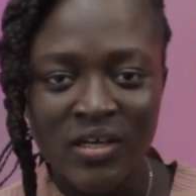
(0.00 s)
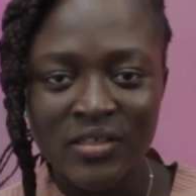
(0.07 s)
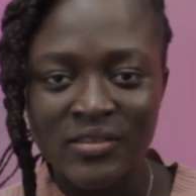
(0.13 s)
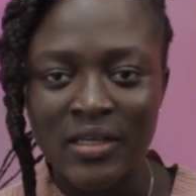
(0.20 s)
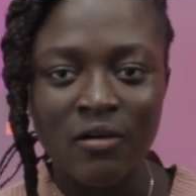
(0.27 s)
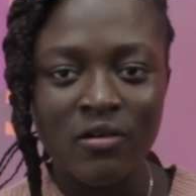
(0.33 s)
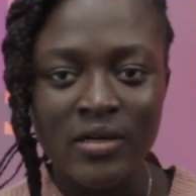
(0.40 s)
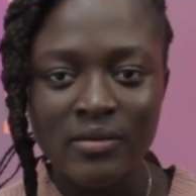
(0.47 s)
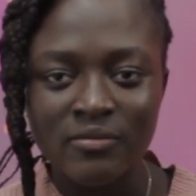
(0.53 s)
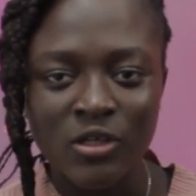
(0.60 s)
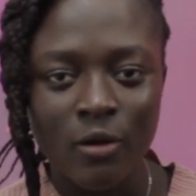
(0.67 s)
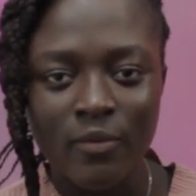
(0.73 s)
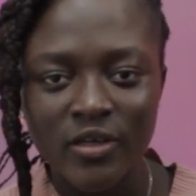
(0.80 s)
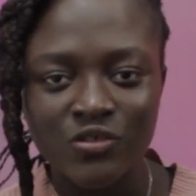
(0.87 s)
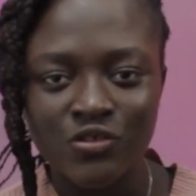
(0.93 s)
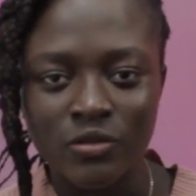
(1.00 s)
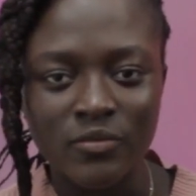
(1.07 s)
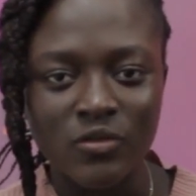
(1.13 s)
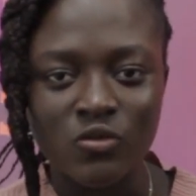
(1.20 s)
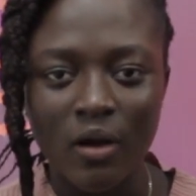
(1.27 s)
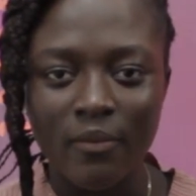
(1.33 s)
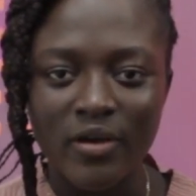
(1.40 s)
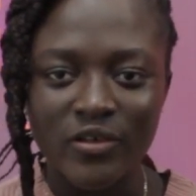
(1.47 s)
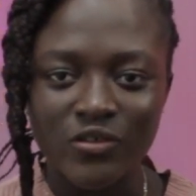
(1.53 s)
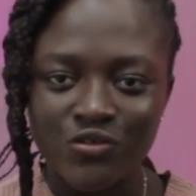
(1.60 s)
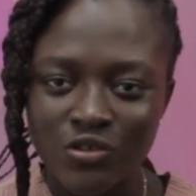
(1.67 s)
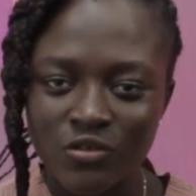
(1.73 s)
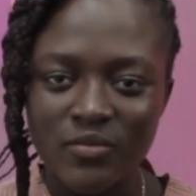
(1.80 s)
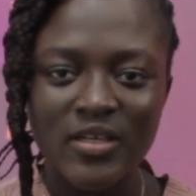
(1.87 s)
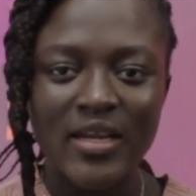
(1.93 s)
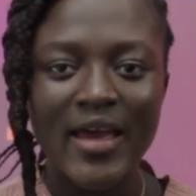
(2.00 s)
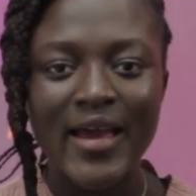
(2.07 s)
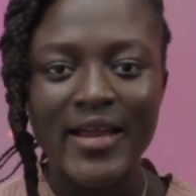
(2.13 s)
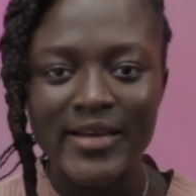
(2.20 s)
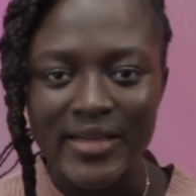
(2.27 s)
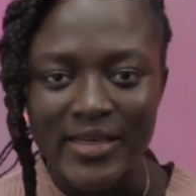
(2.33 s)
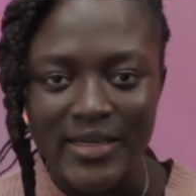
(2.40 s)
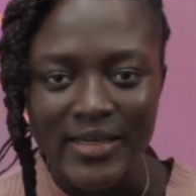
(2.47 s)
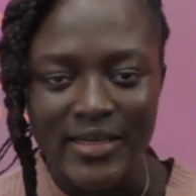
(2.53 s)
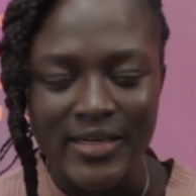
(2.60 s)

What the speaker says: So when you be streaming, so be streaming a D